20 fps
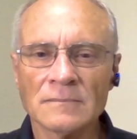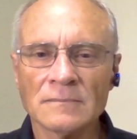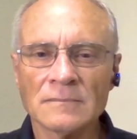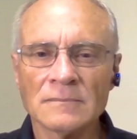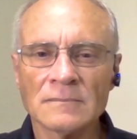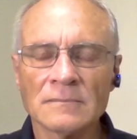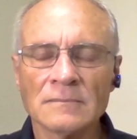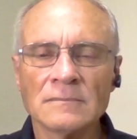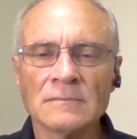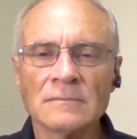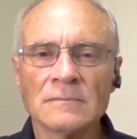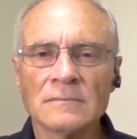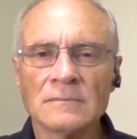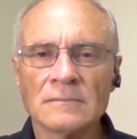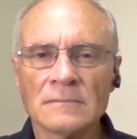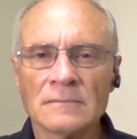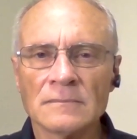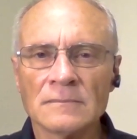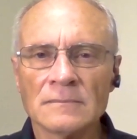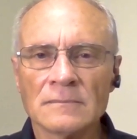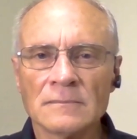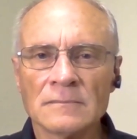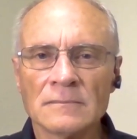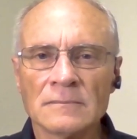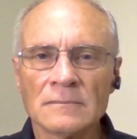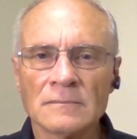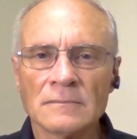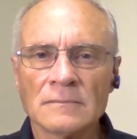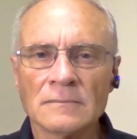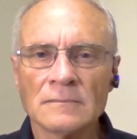
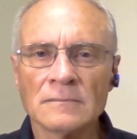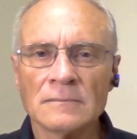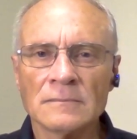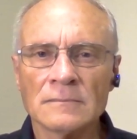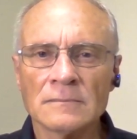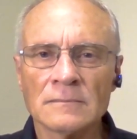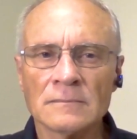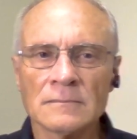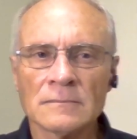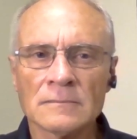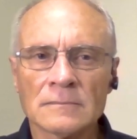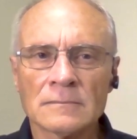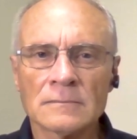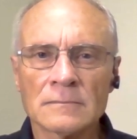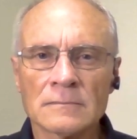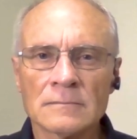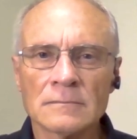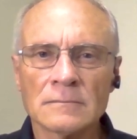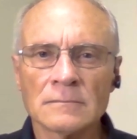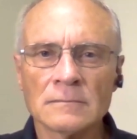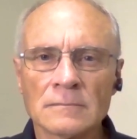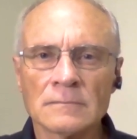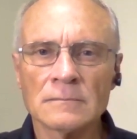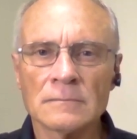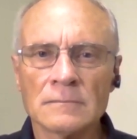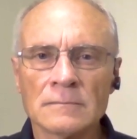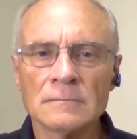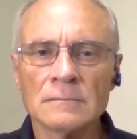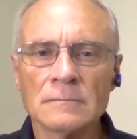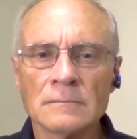
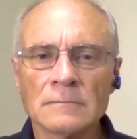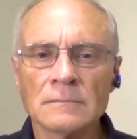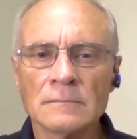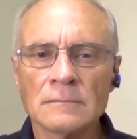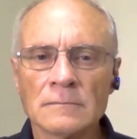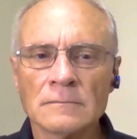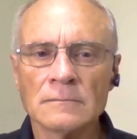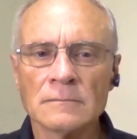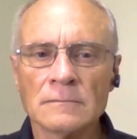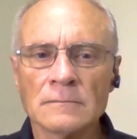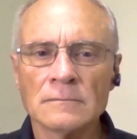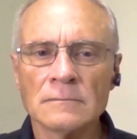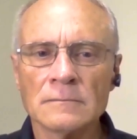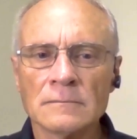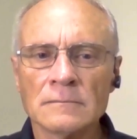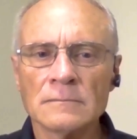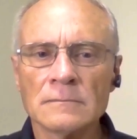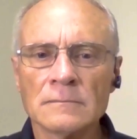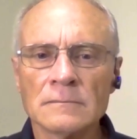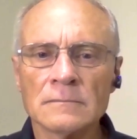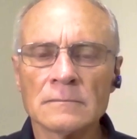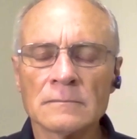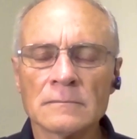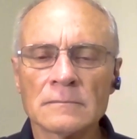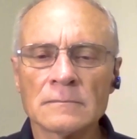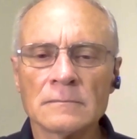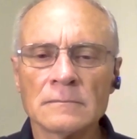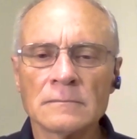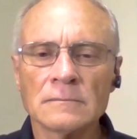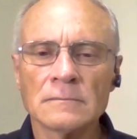
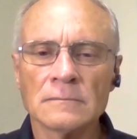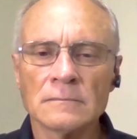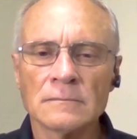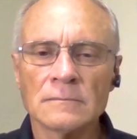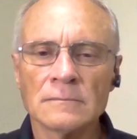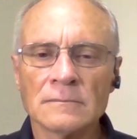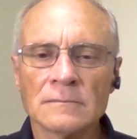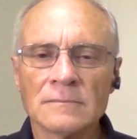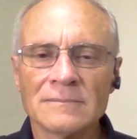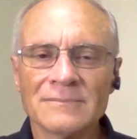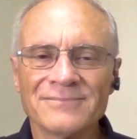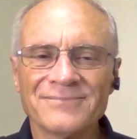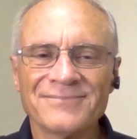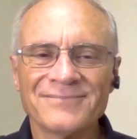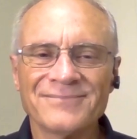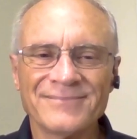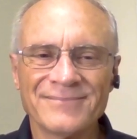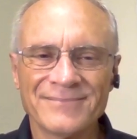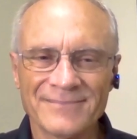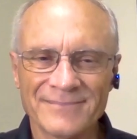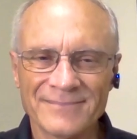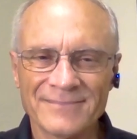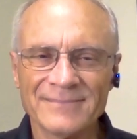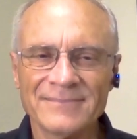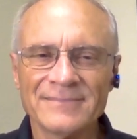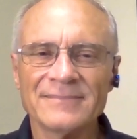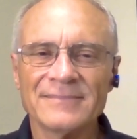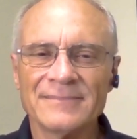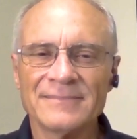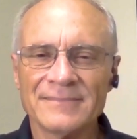
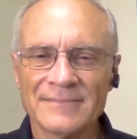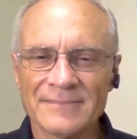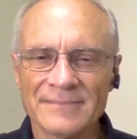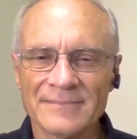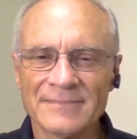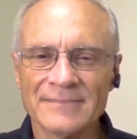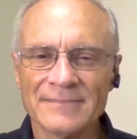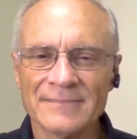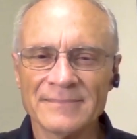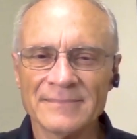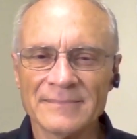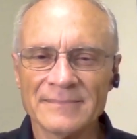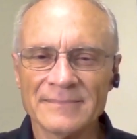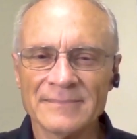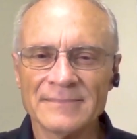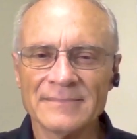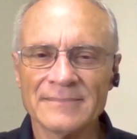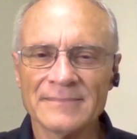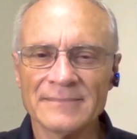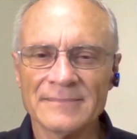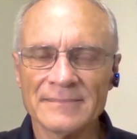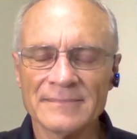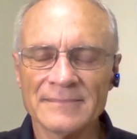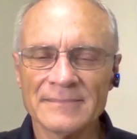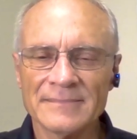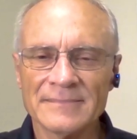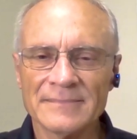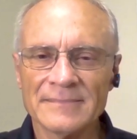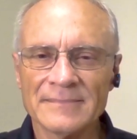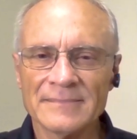
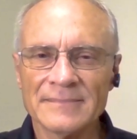(silent)